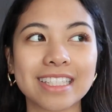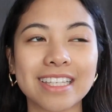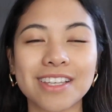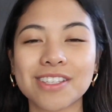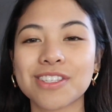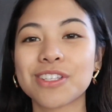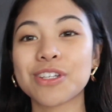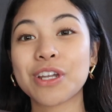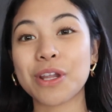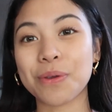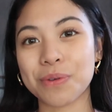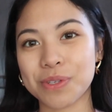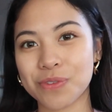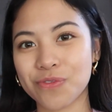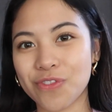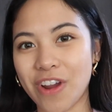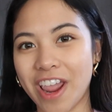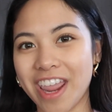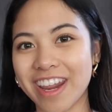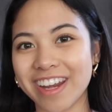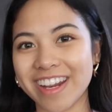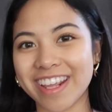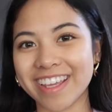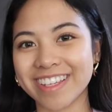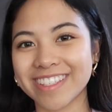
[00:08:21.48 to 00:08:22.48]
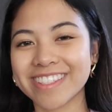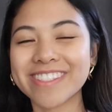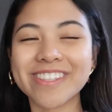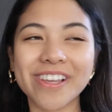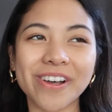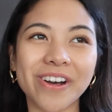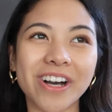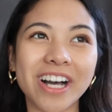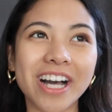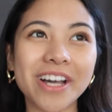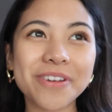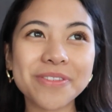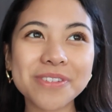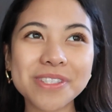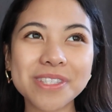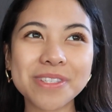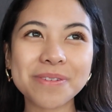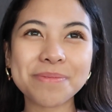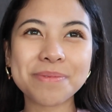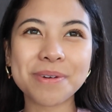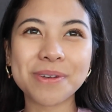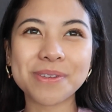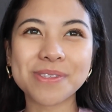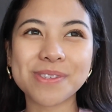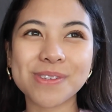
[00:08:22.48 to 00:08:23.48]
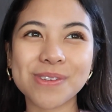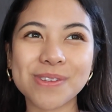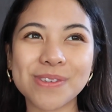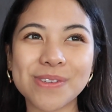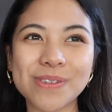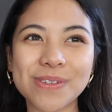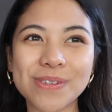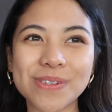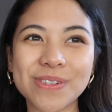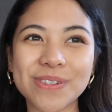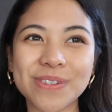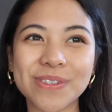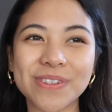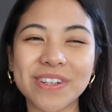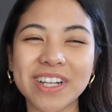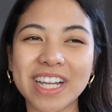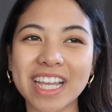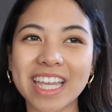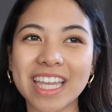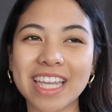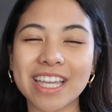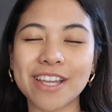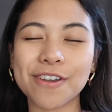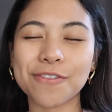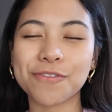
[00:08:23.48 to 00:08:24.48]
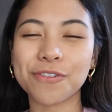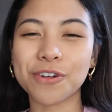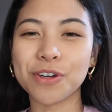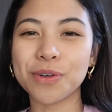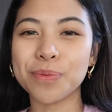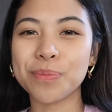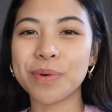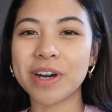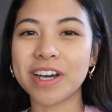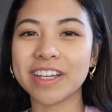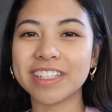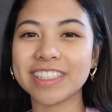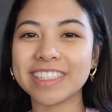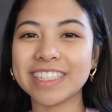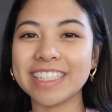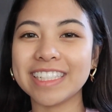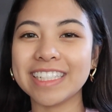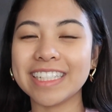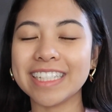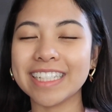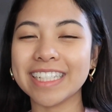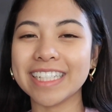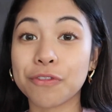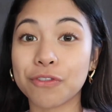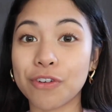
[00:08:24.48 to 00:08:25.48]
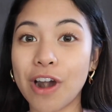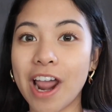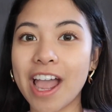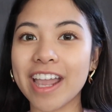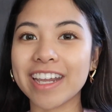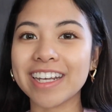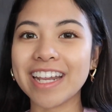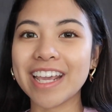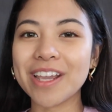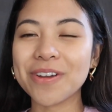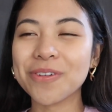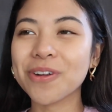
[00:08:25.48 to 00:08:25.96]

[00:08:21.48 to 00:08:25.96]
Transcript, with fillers: Yesterday was Friday, so I was supposed to do a full body Friday